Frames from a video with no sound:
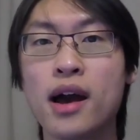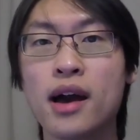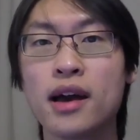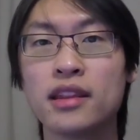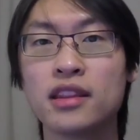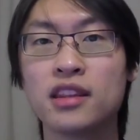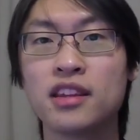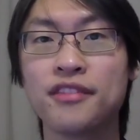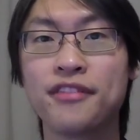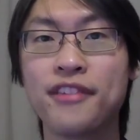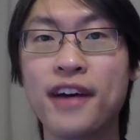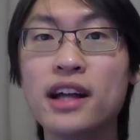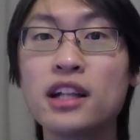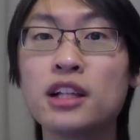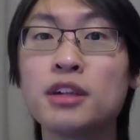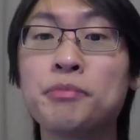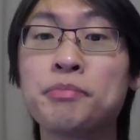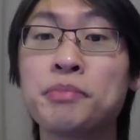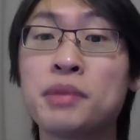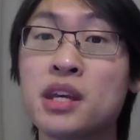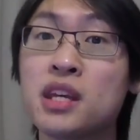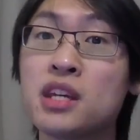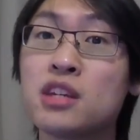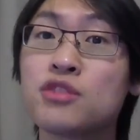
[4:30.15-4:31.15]

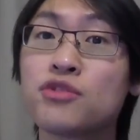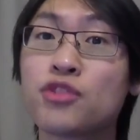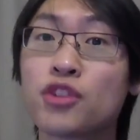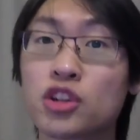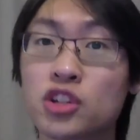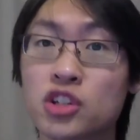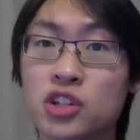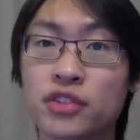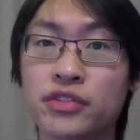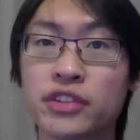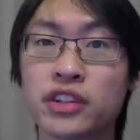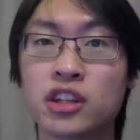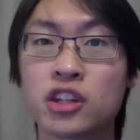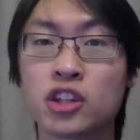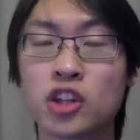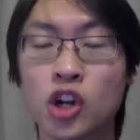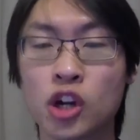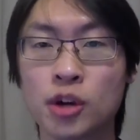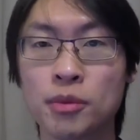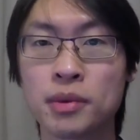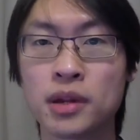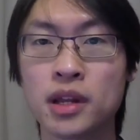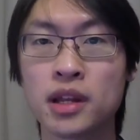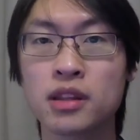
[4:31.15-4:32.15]
developed his version of the
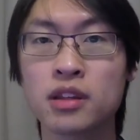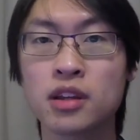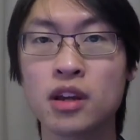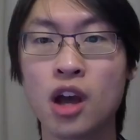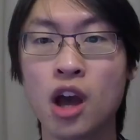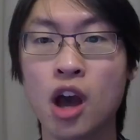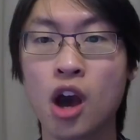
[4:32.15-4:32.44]
determinant